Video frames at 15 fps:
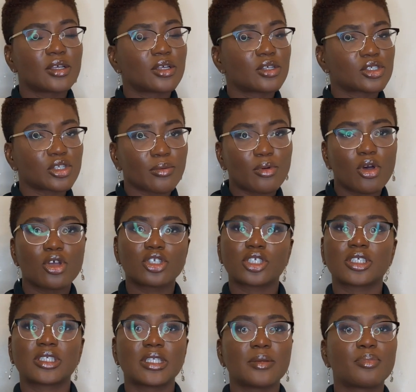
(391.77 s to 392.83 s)

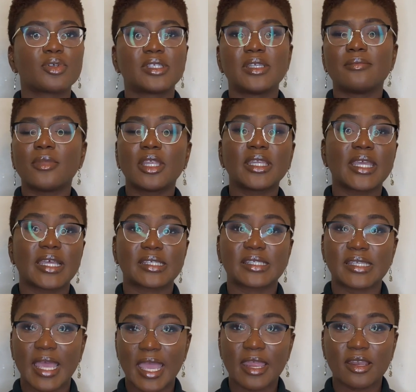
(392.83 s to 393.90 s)
subconsciously putting money
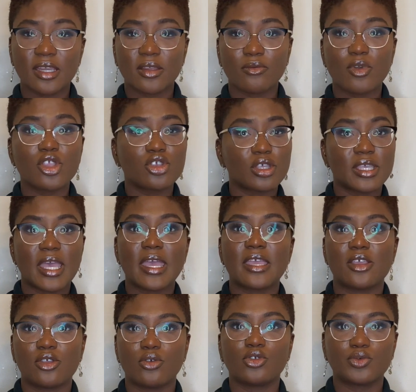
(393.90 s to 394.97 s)
aside when you get a
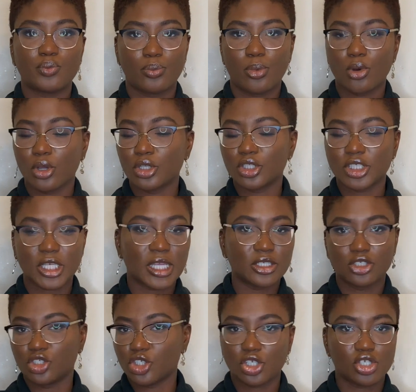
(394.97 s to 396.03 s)
huge bunch
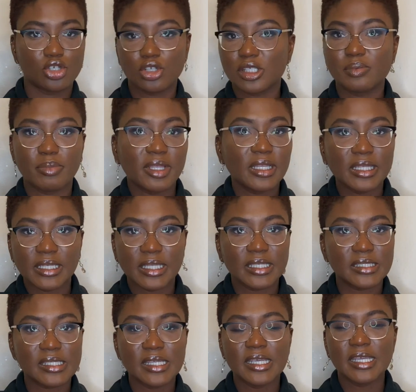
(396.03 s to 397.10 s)
and just not spilling
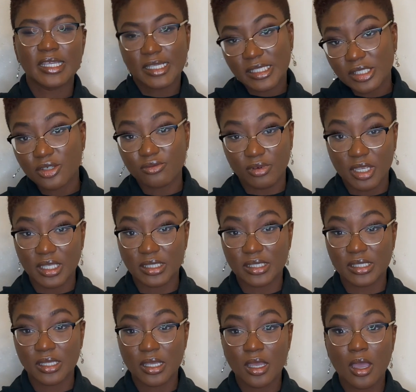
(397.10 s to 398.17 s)
it is great.
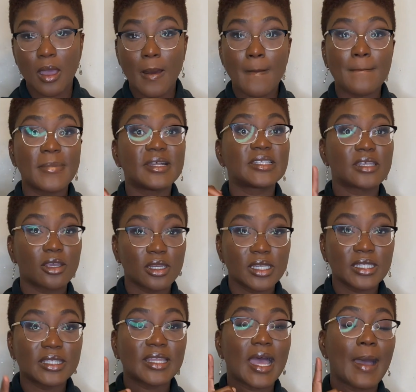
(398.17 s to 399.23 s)
But
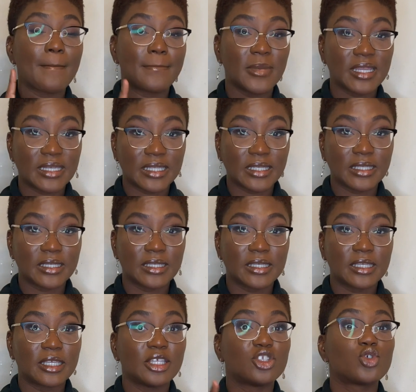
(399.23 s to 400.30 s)
turning that money
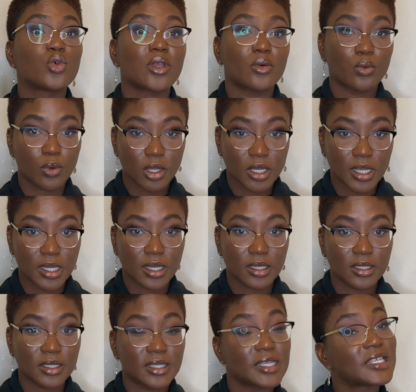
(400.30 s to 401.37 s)
into a worker
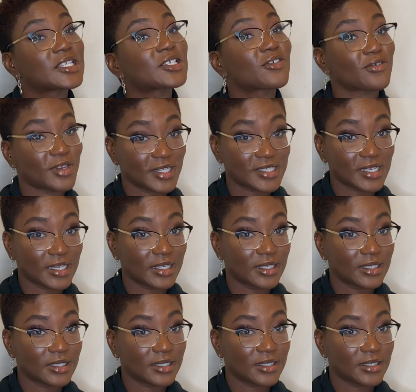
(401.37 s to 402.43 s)
is greater.
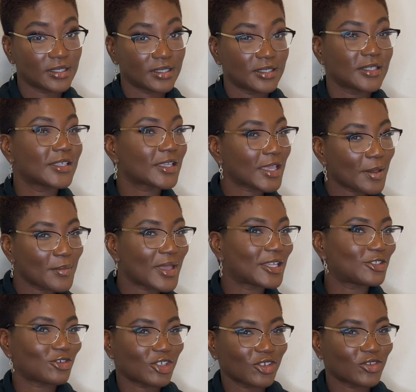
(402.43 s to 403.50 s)
You get my
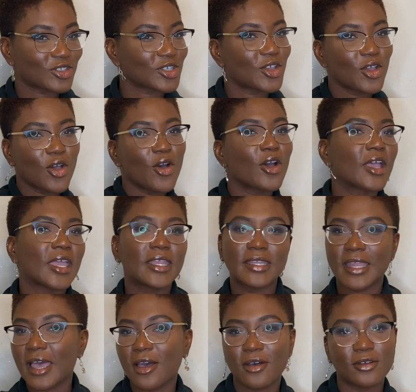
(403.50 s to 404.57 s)
drift? Okay,
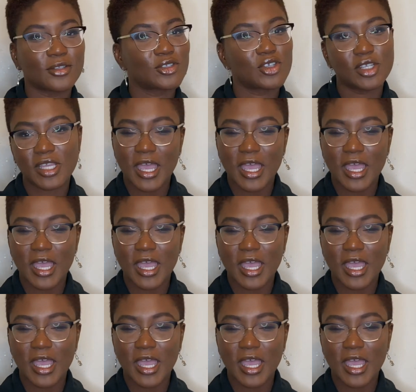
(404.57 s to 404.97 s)
now to the